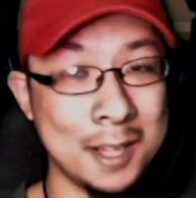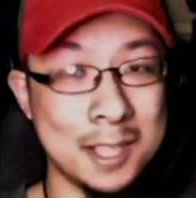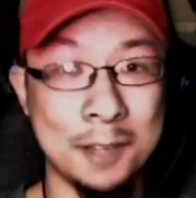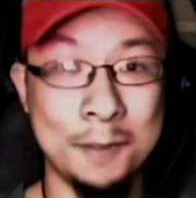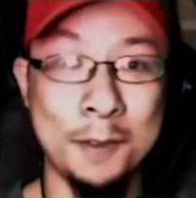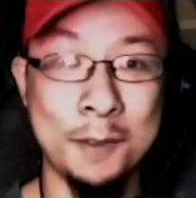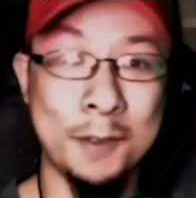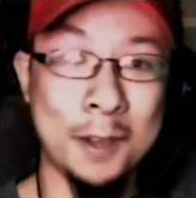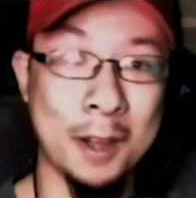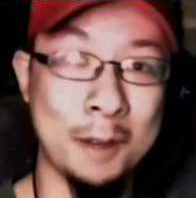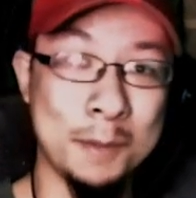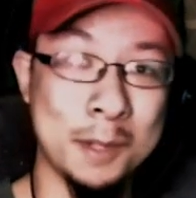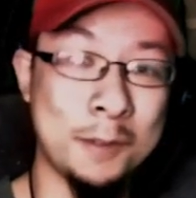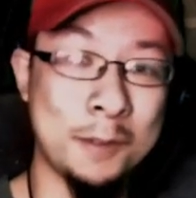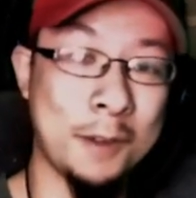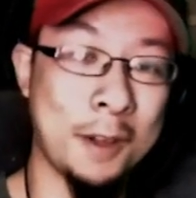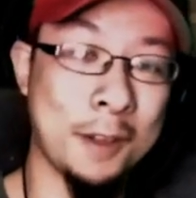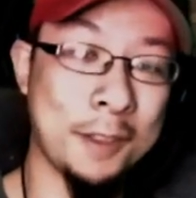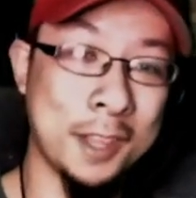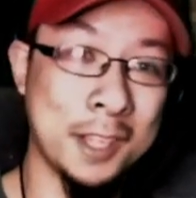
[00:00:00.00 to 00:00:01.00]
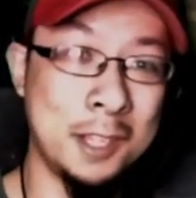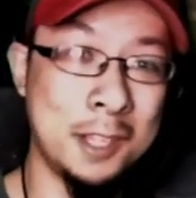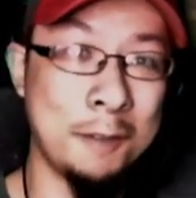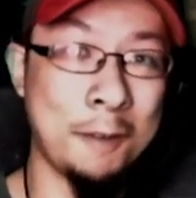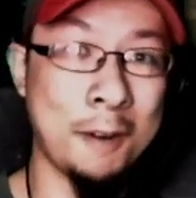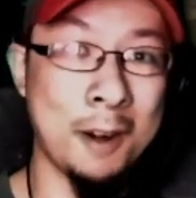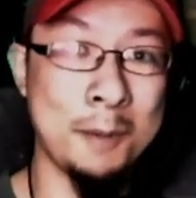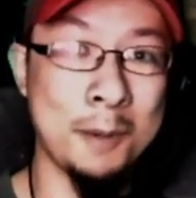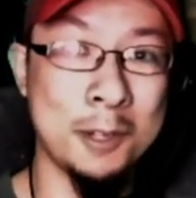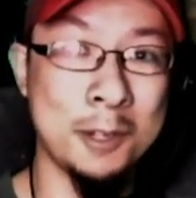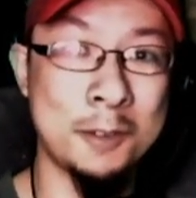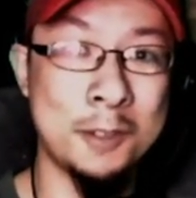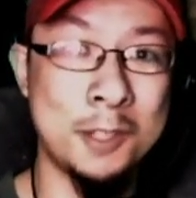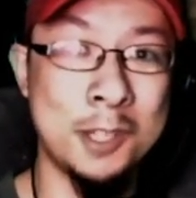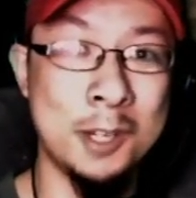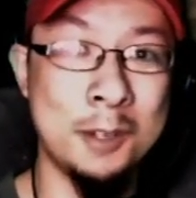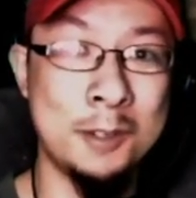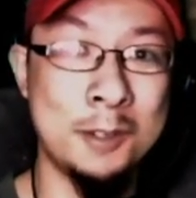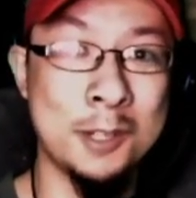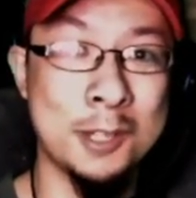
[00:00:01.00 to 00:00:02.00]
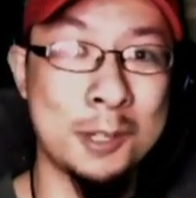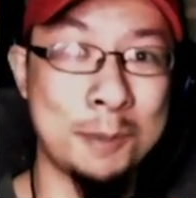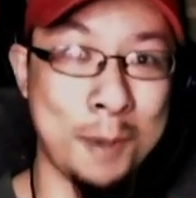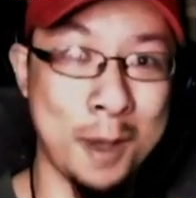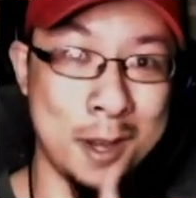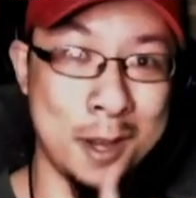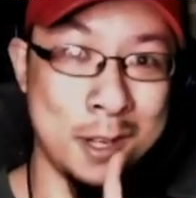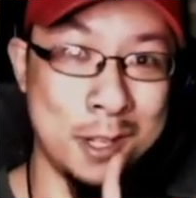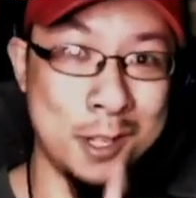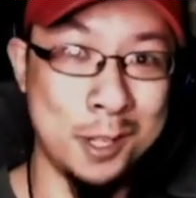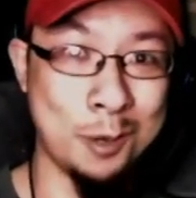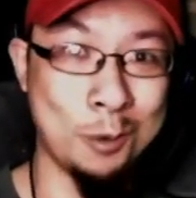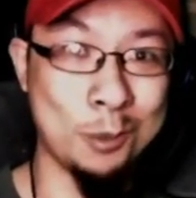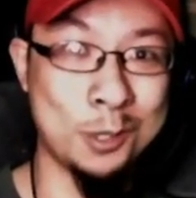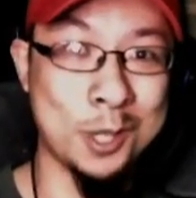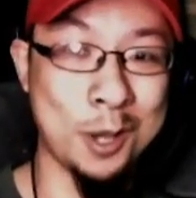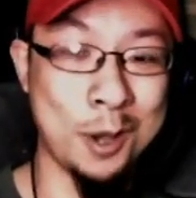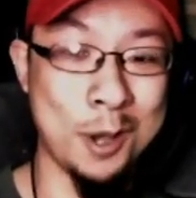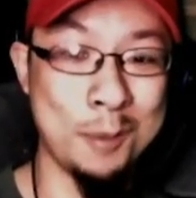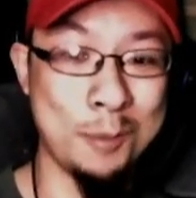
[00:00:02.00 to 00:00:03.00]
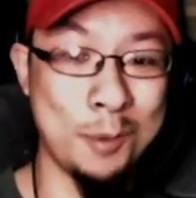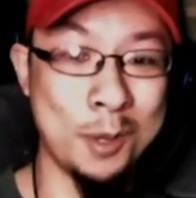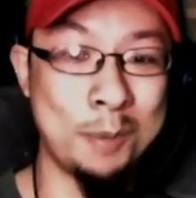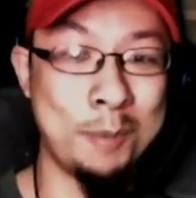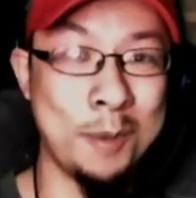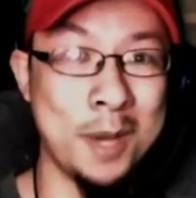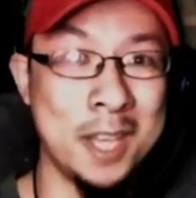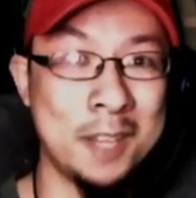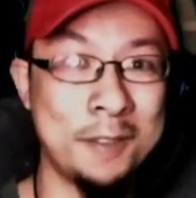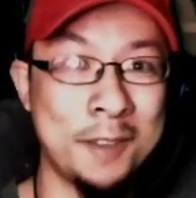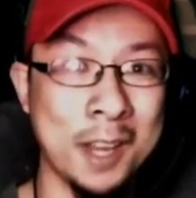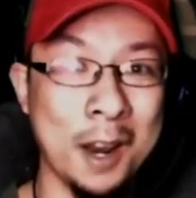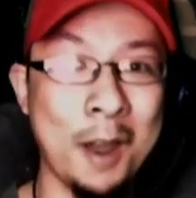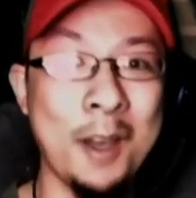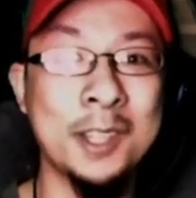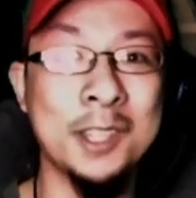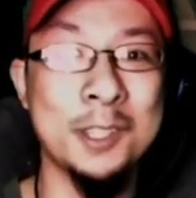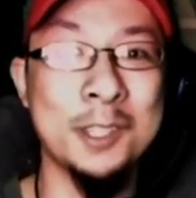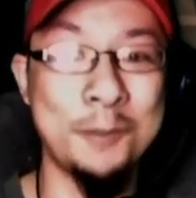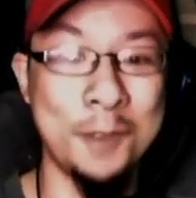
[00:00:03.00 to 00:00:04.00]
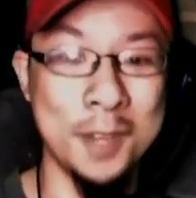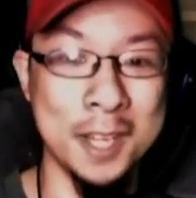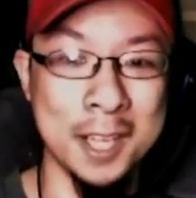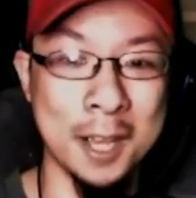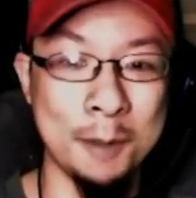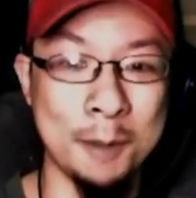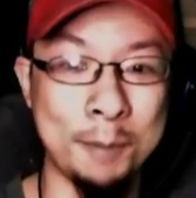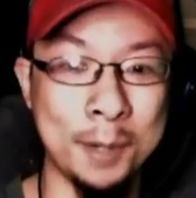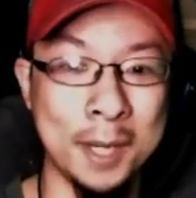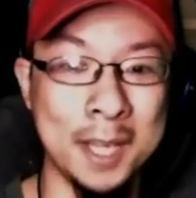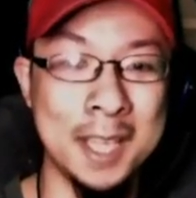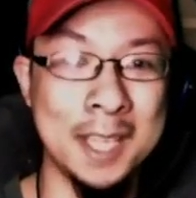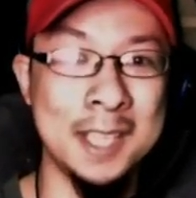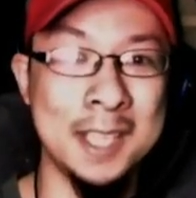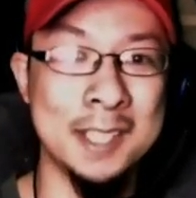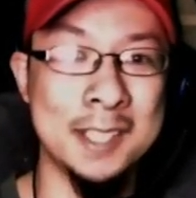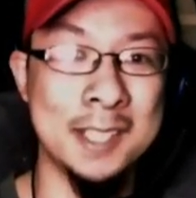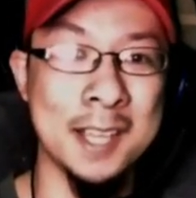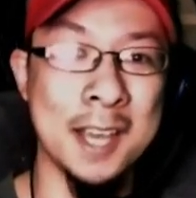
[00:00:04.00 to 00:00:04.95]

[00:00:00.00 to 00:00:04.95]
if you've come this far, thank you very much for choosing to spend your time with me. If you like this video, please